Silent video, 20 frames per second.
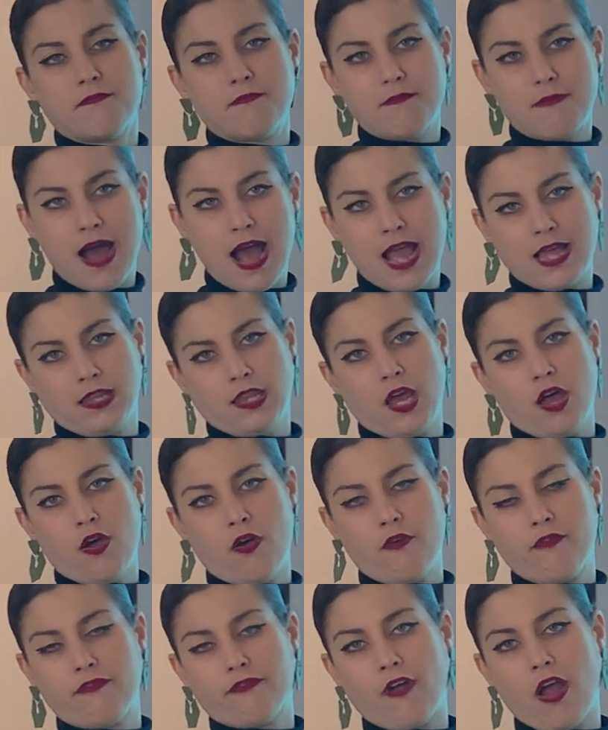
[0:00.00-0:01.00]

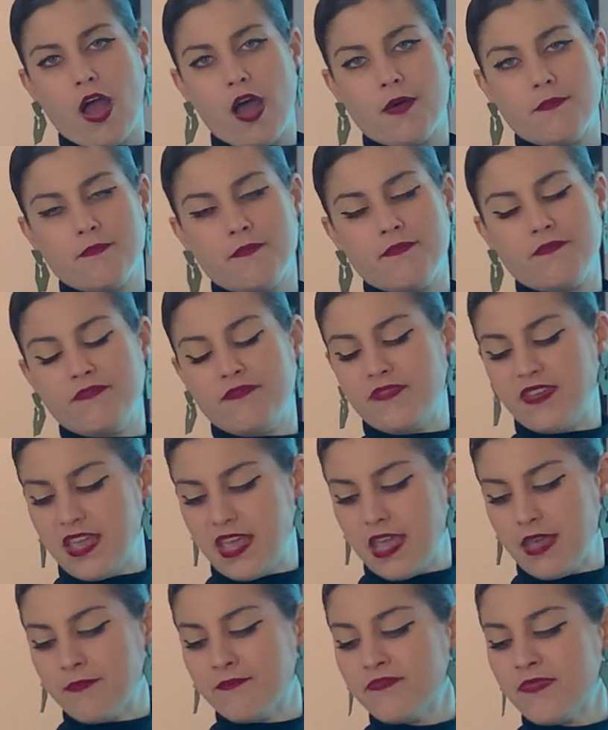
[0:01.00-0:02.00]
Milo from
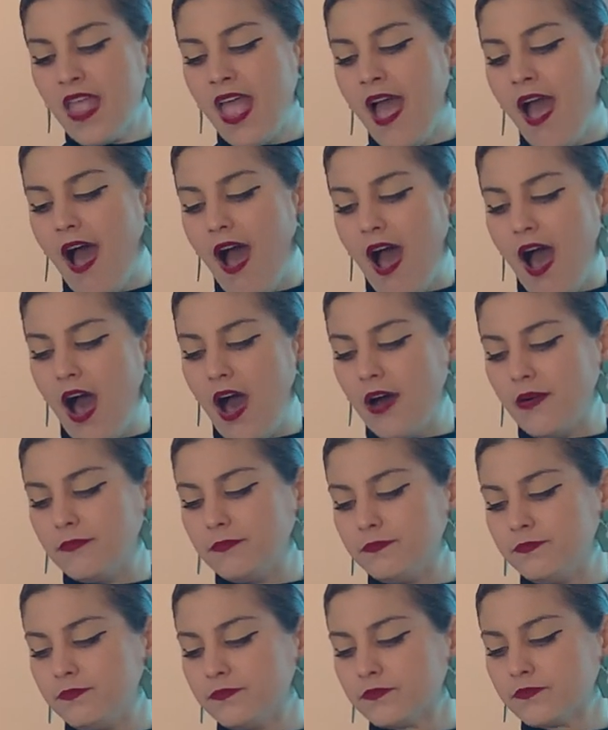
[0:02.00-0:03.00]
the um,
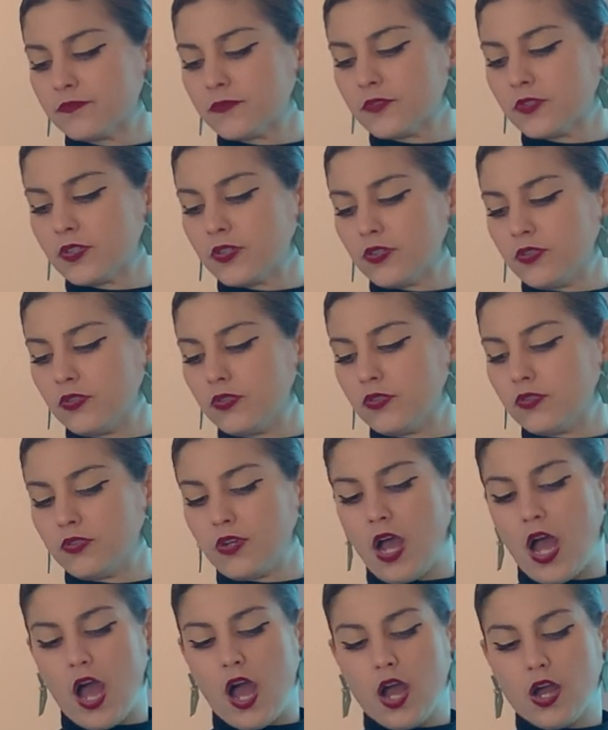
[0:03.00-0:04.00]

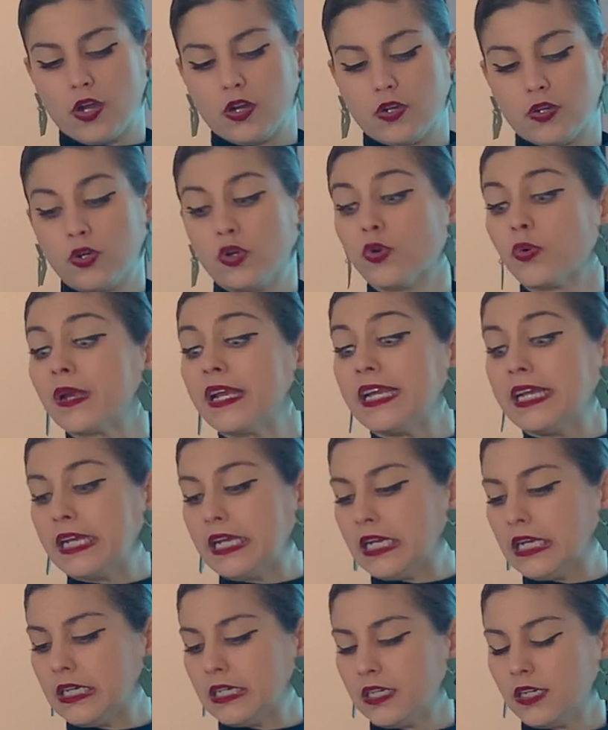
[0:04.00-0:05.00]
uh, Greek
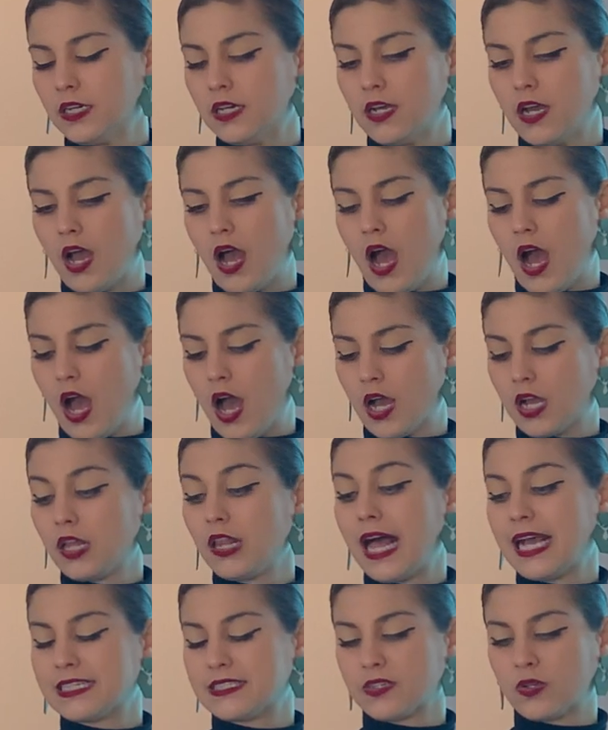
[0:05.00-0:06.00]
uh,
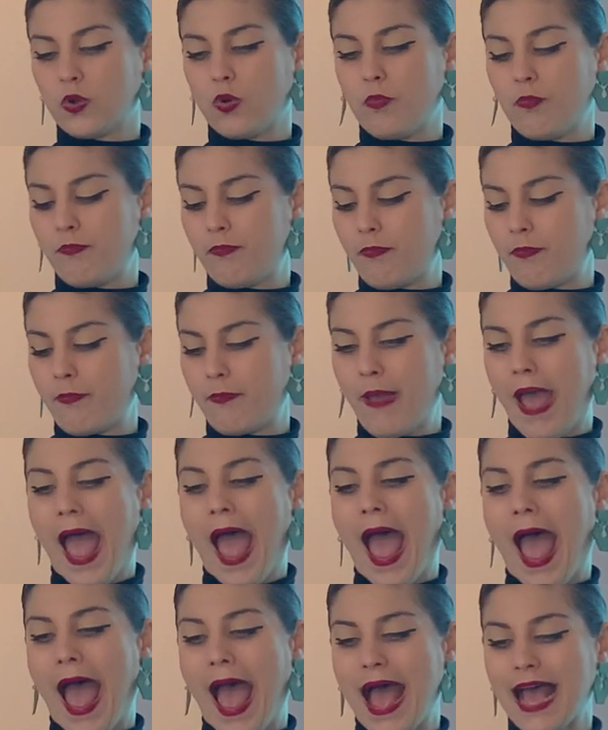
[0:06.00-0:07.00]
classical
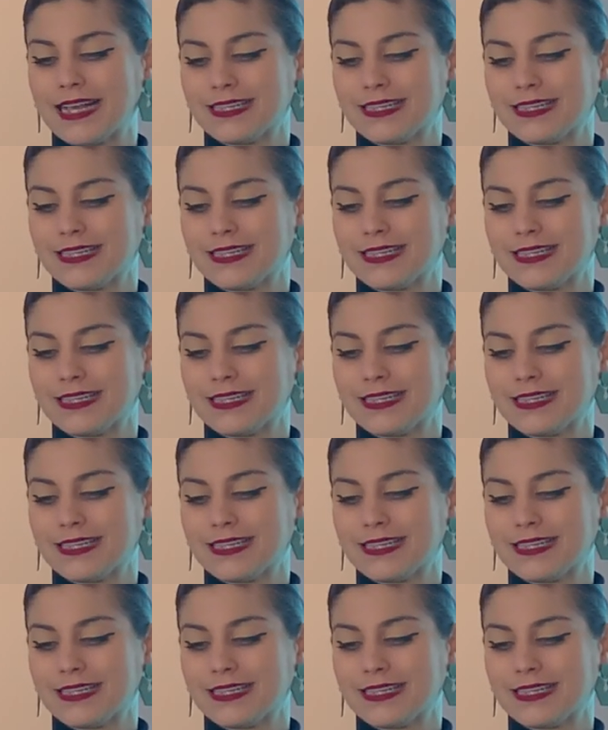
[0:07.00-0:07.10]
past.